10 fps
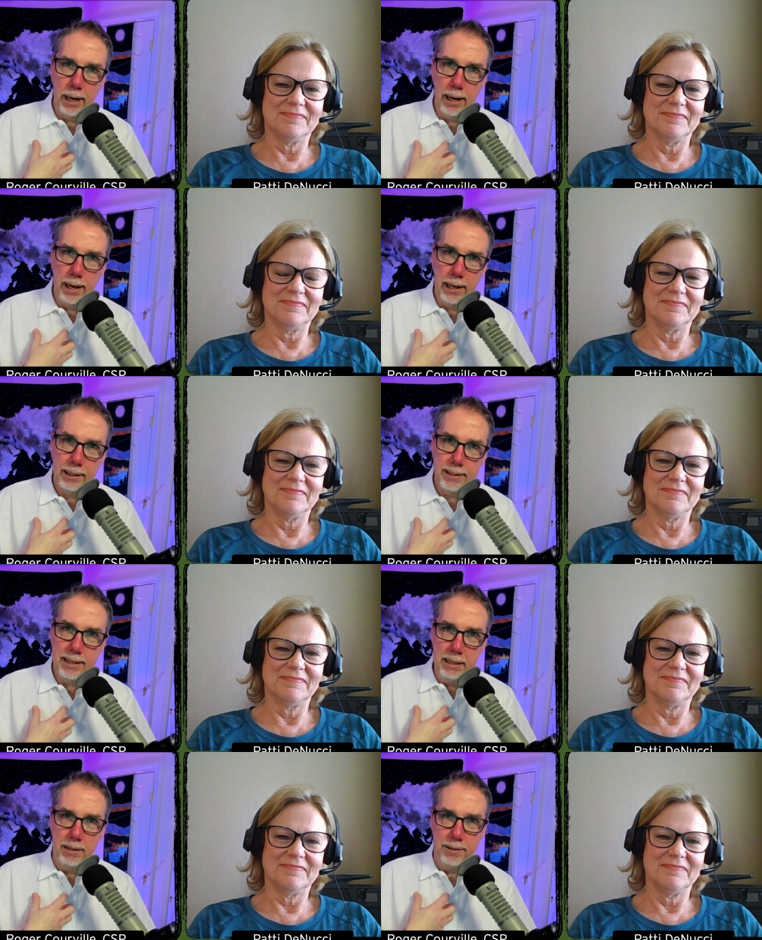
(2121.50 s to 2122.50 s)
Speaker 1: I
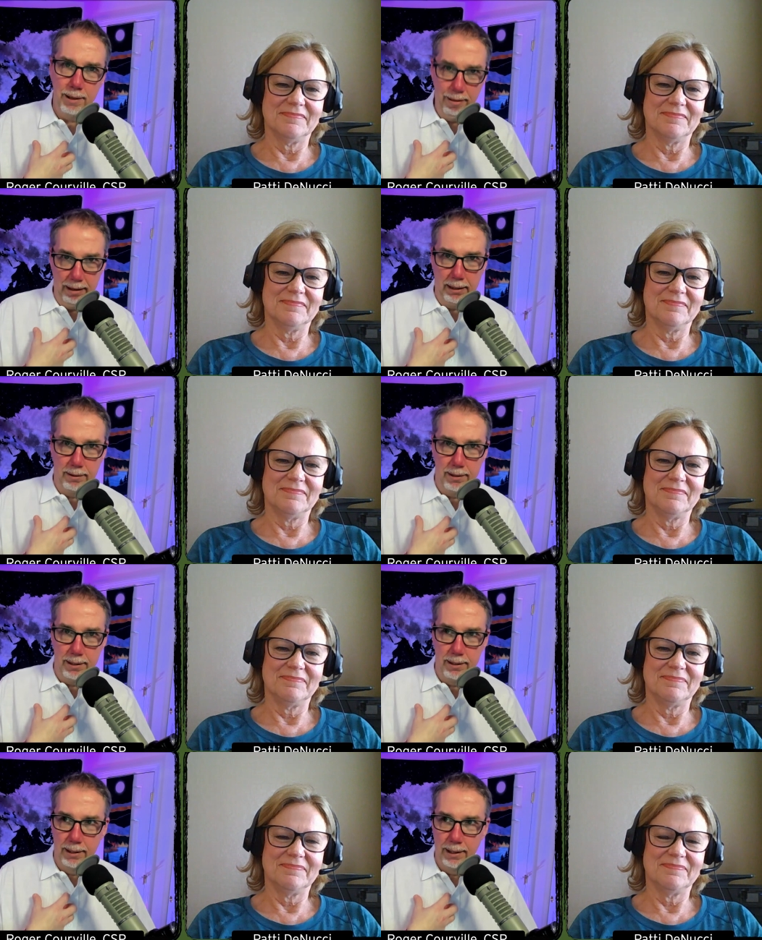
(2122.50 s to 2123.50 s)
tend to think
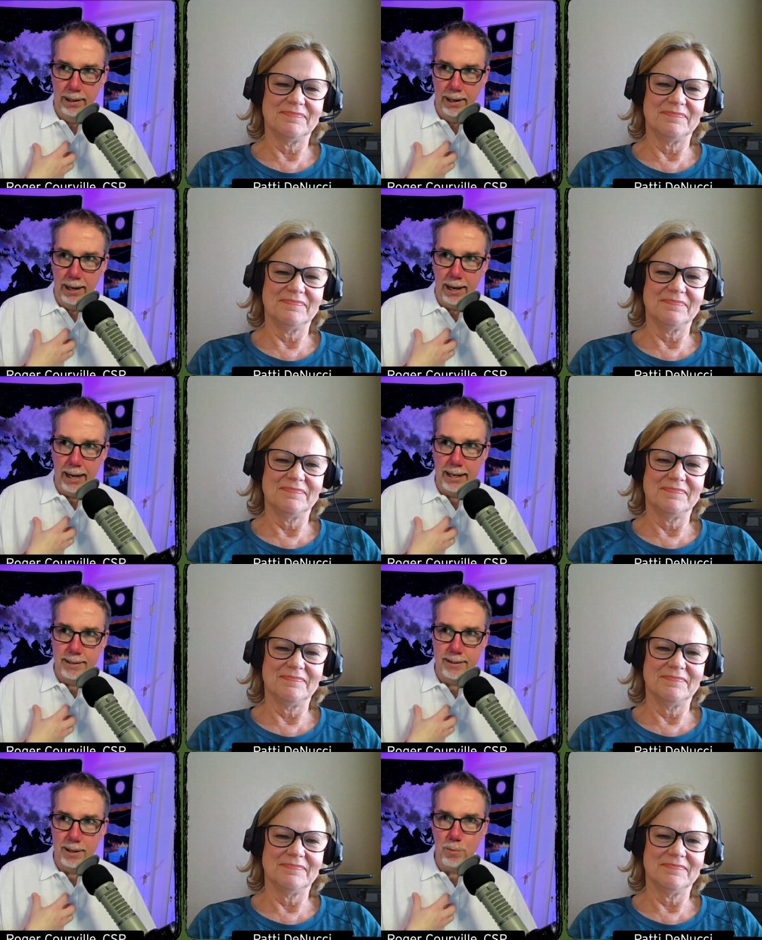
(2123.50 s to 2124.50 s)
that at
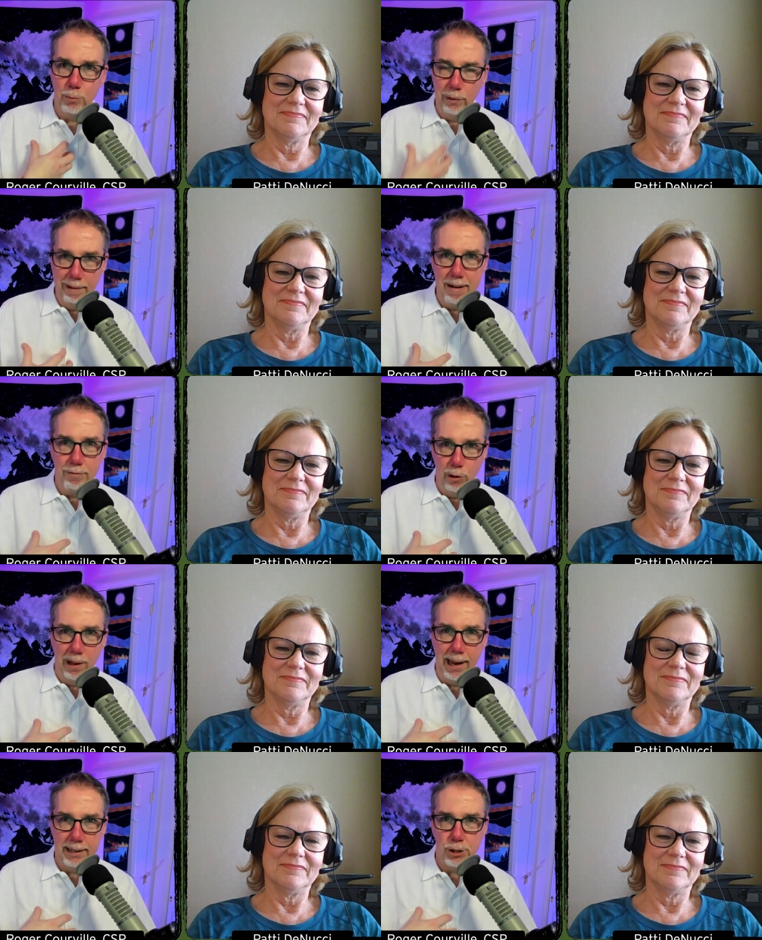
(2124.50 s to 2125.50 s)
some level
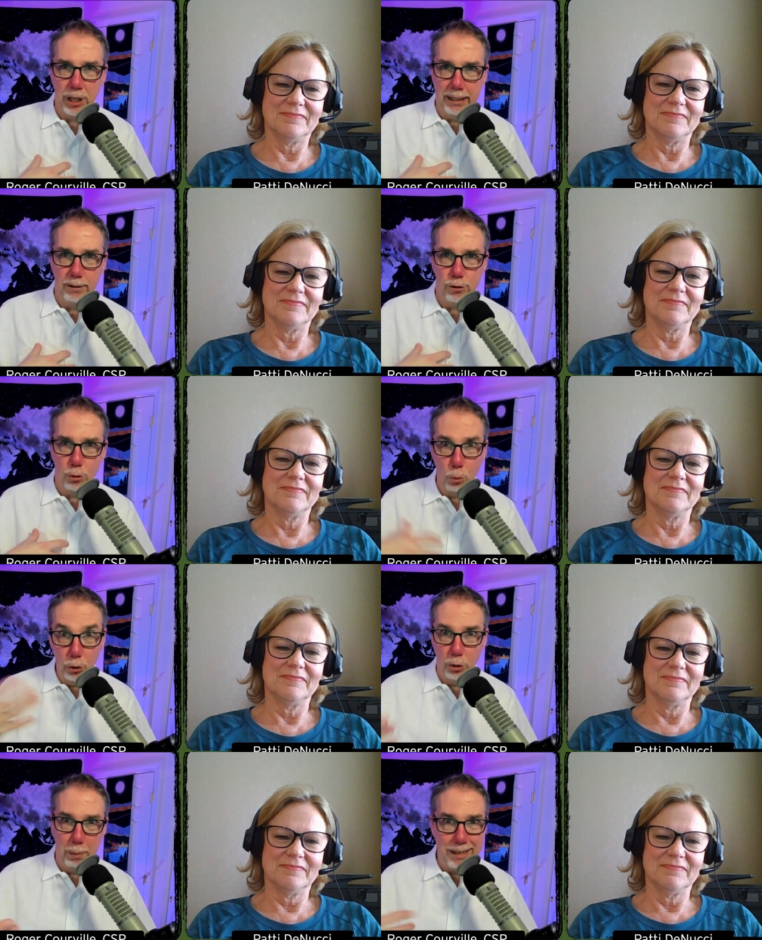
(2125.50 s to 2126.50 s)
I change the
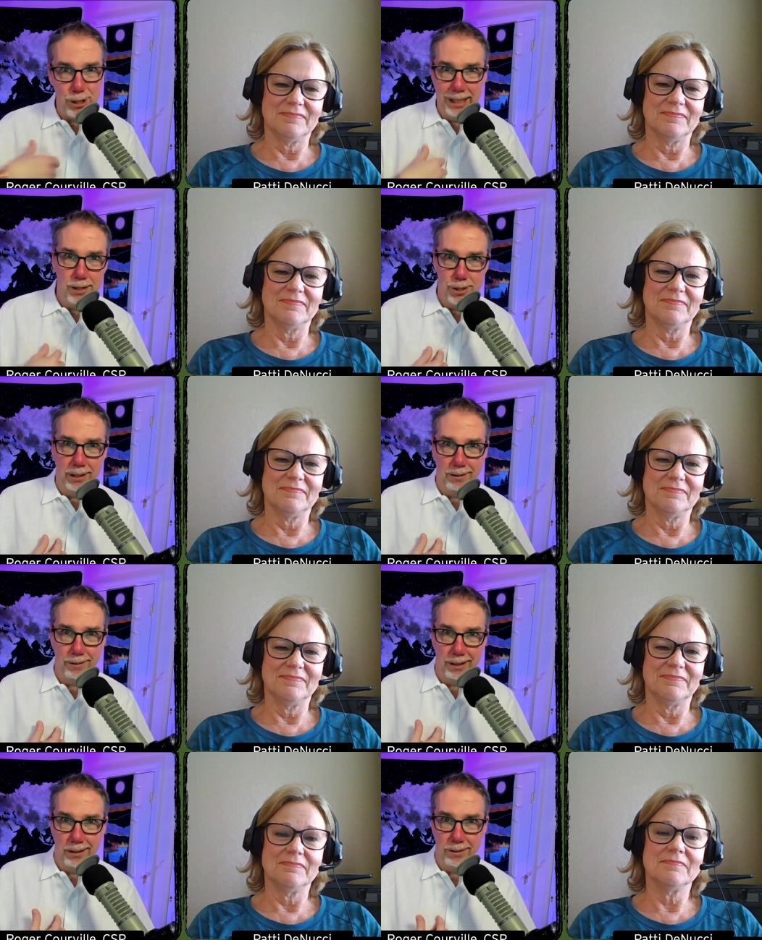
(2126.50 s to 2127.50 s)
world by changing
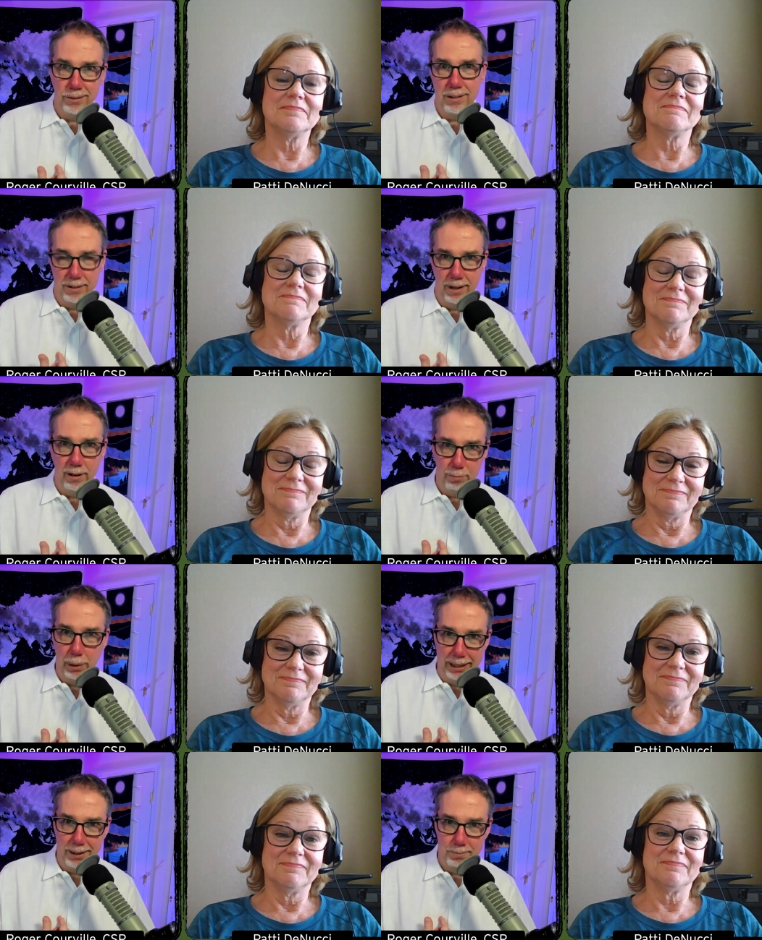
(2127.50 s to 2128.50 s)
things inside of
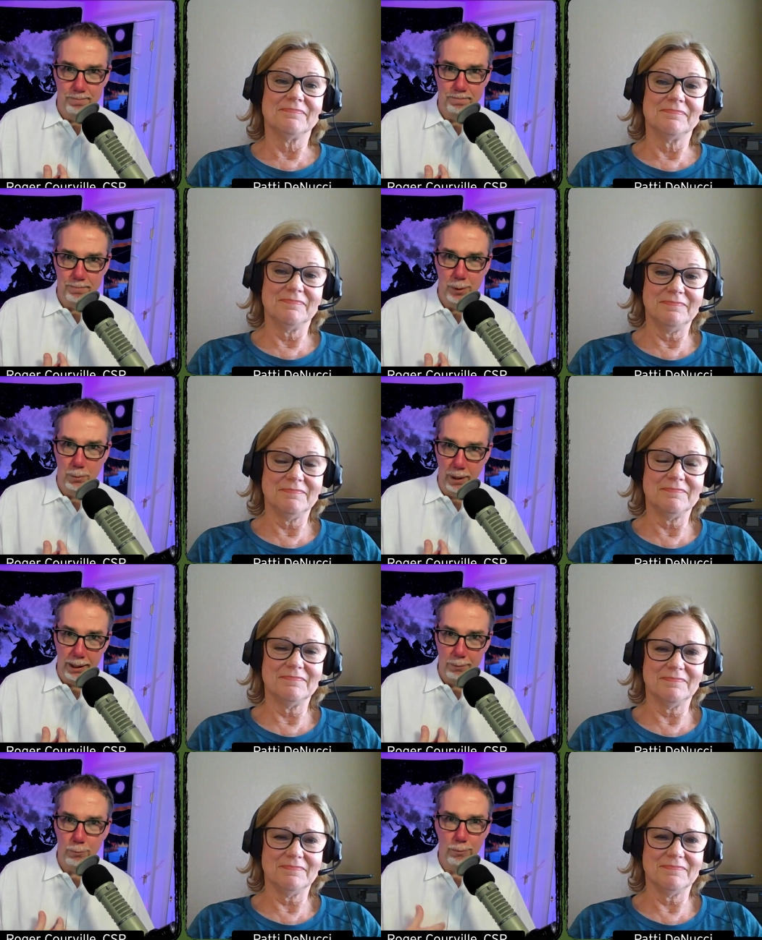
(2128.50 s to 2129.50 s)
me, mm-hmm.
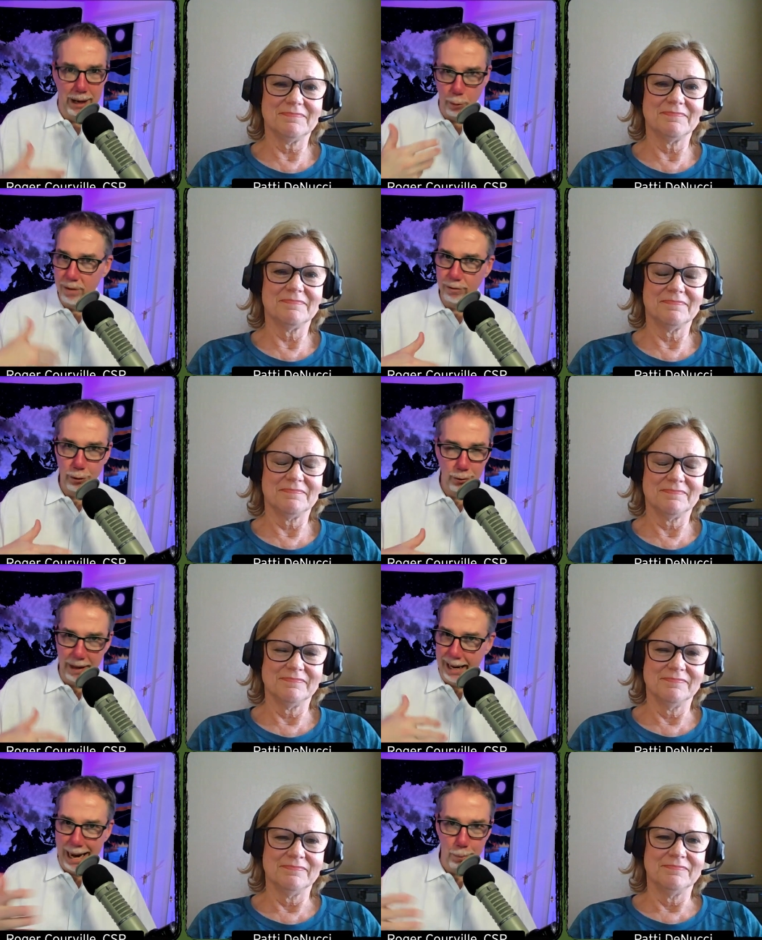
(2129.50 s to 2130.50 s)
right? However,
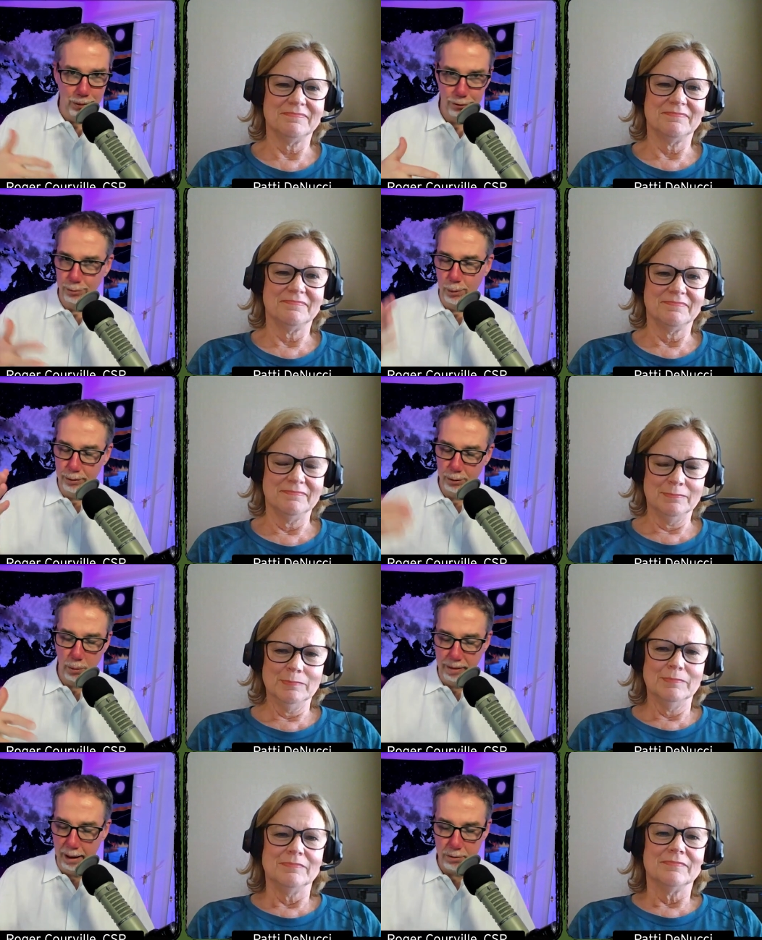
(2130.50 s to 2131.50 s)
that happens with or
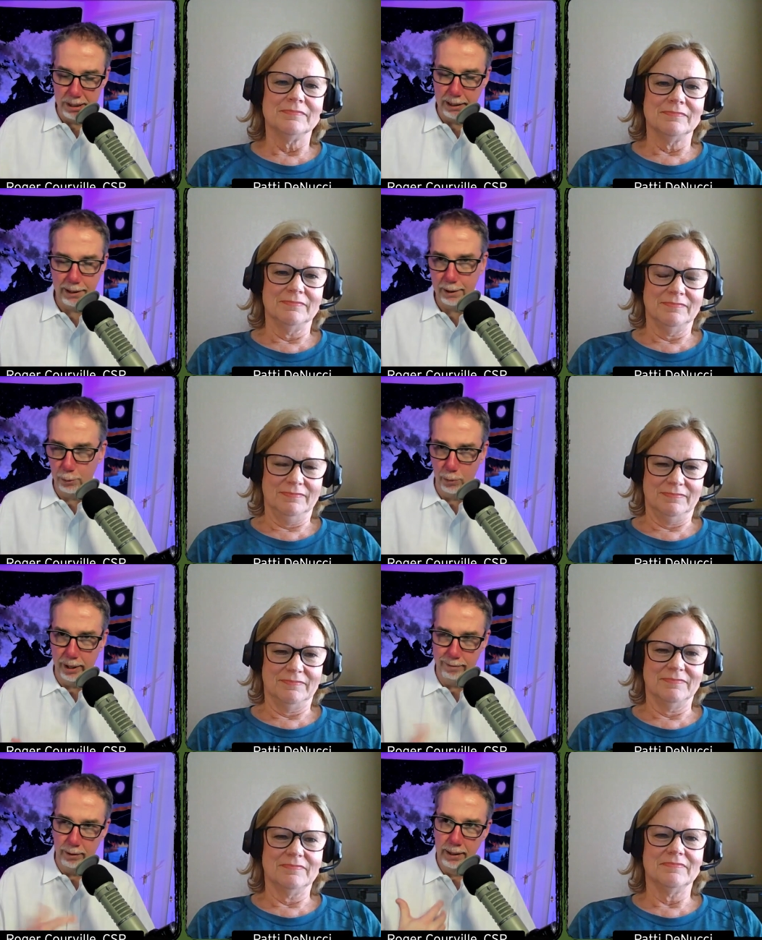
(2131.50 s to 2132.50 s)
without deity or
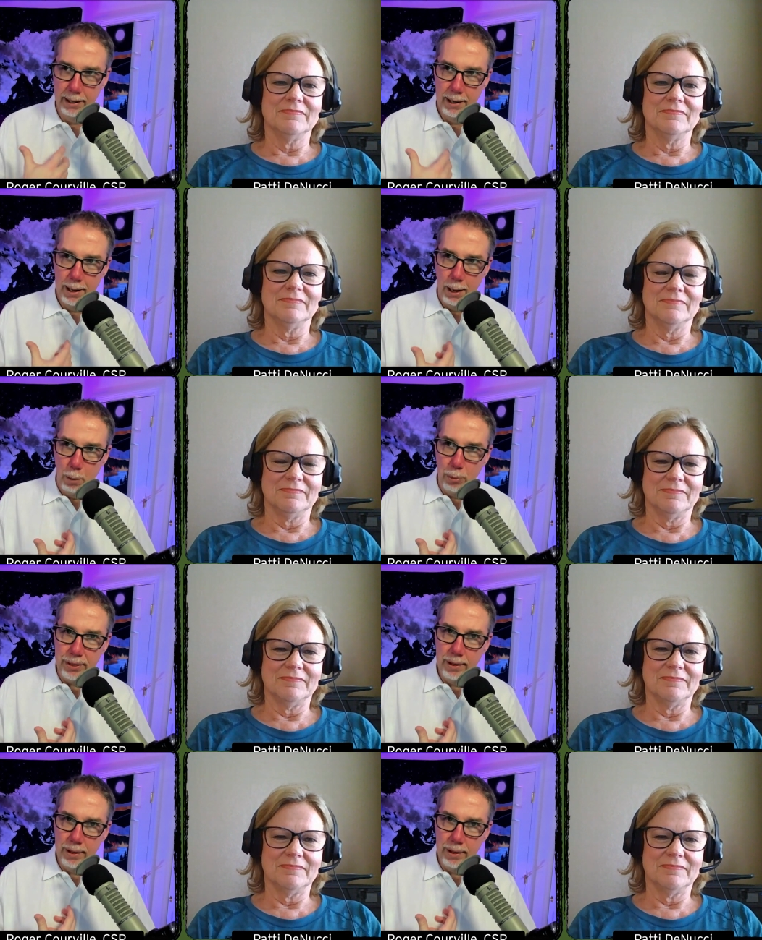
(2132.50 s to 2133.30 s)
whatever. But